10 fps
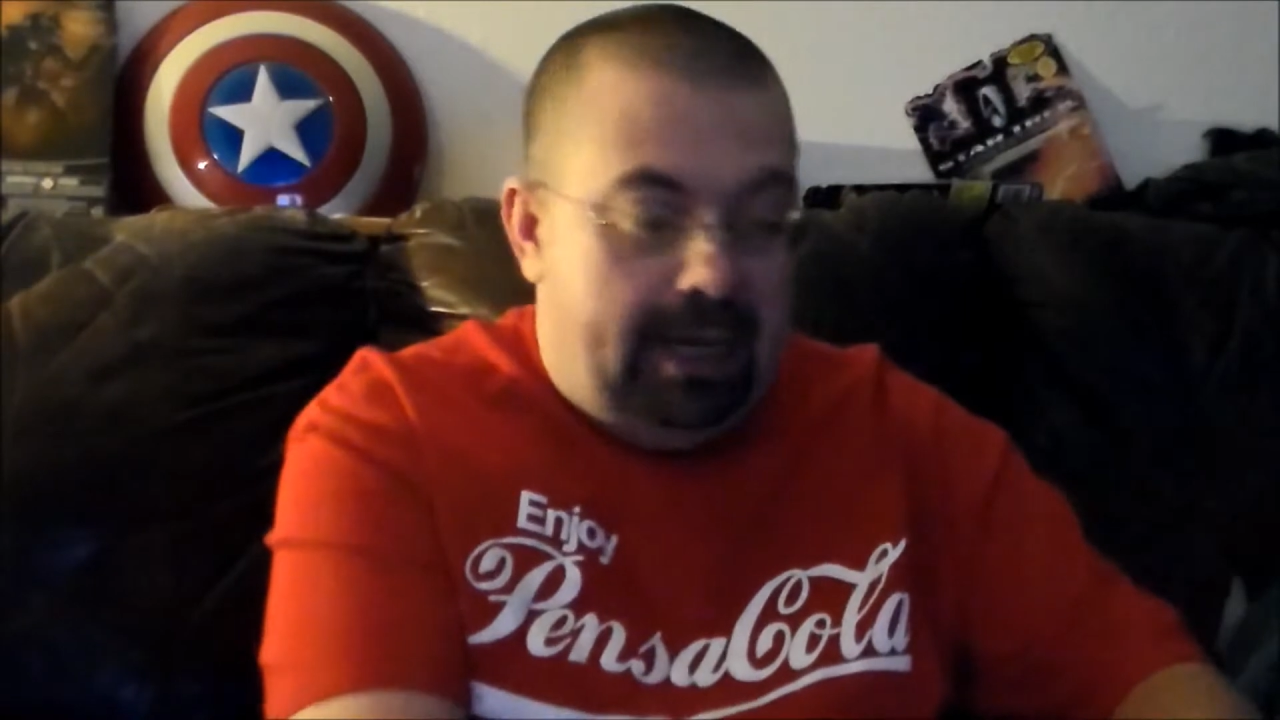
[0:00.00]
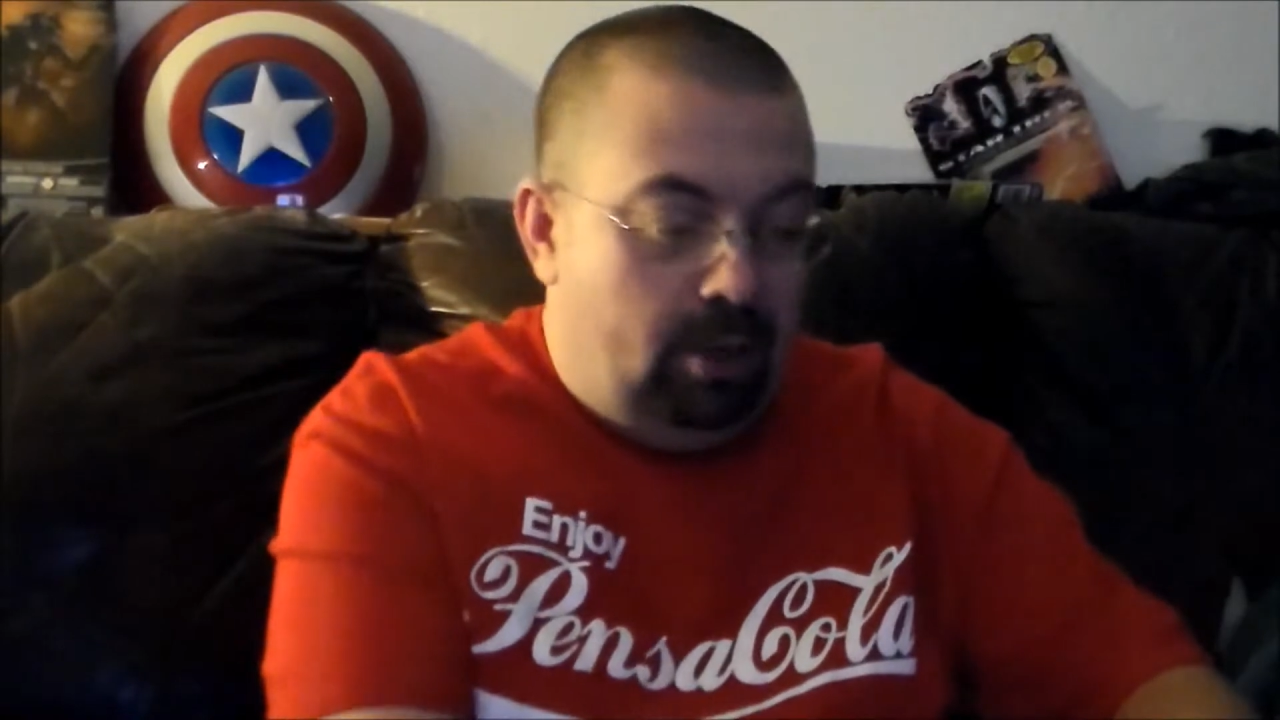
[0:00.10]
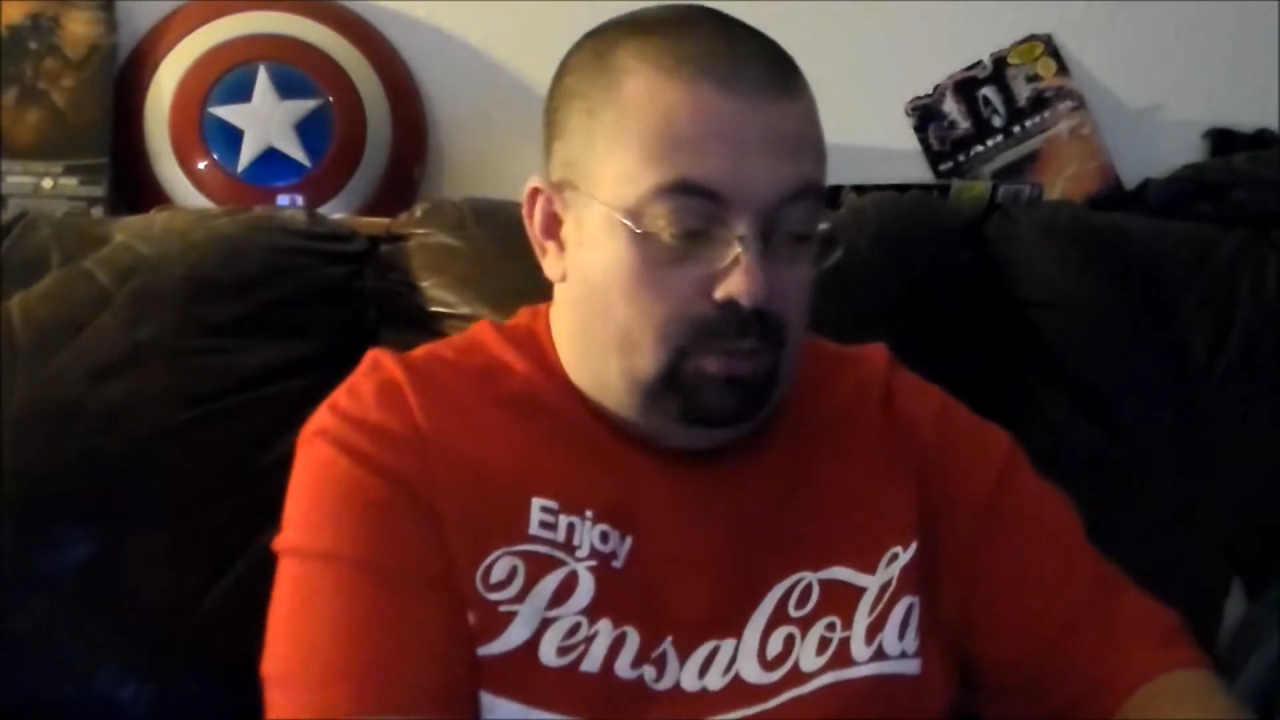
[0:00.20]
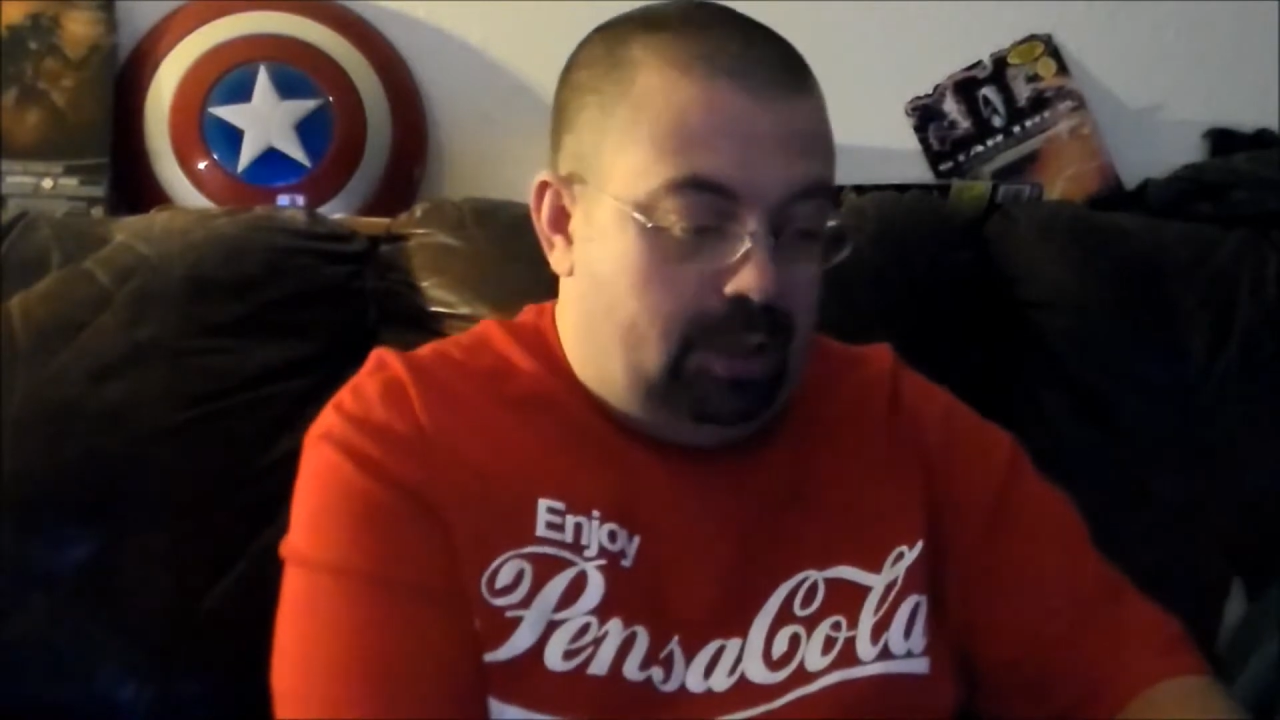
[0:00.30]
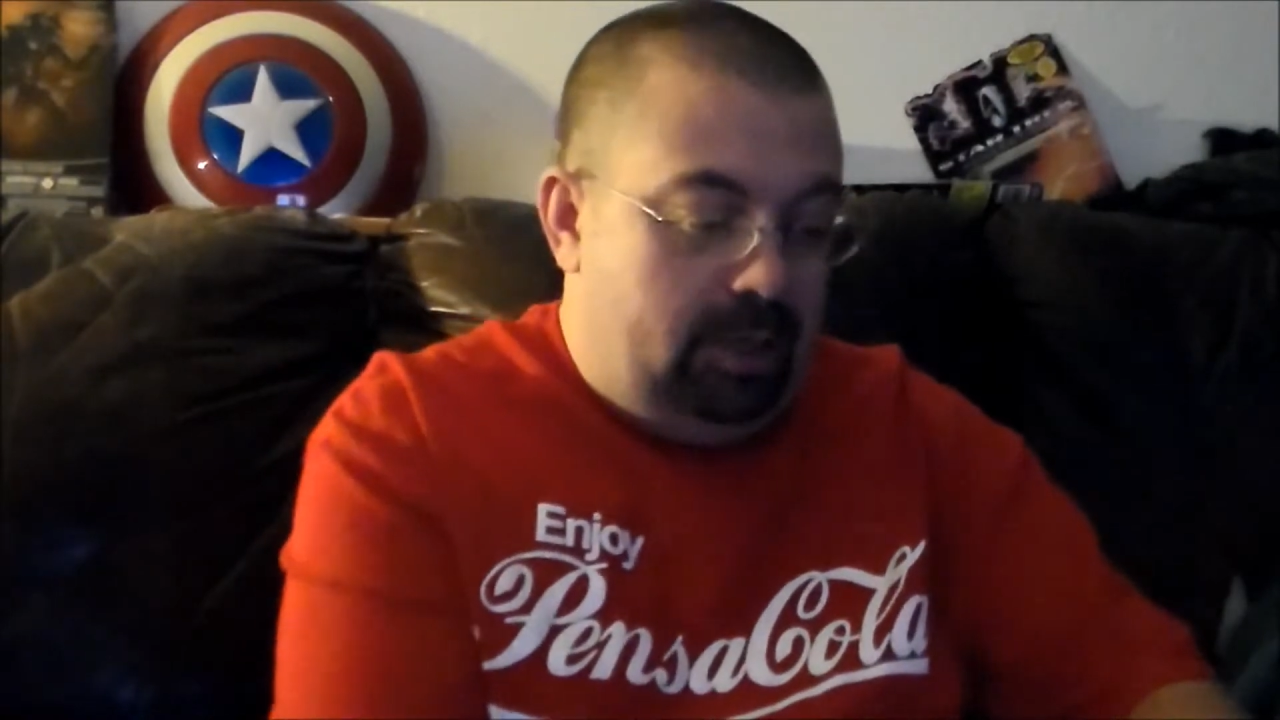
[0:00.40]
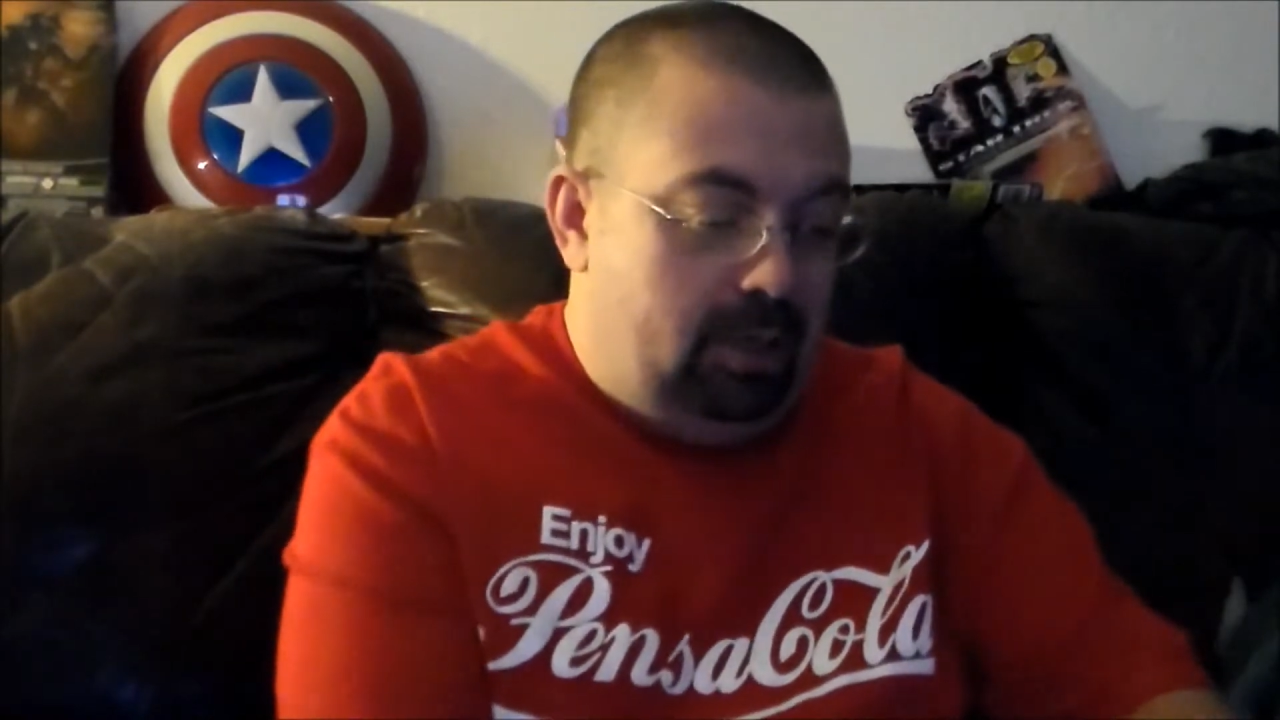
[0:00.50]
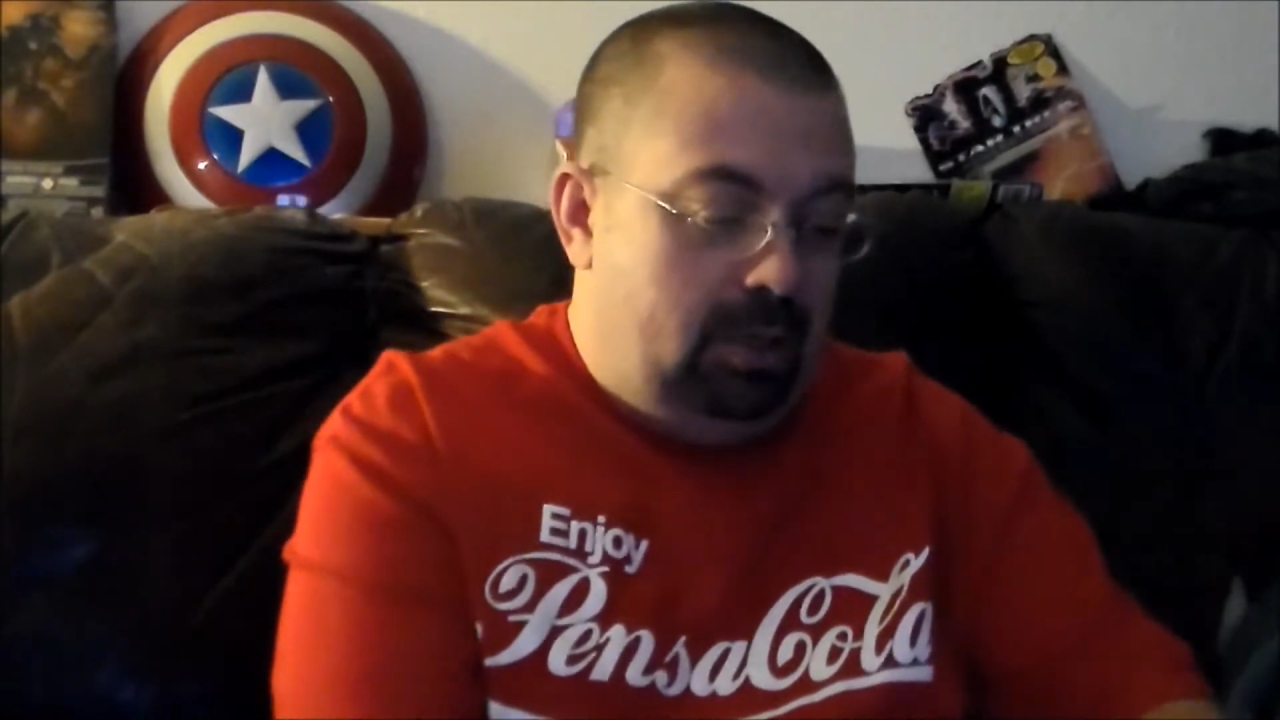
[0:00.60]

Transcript: out.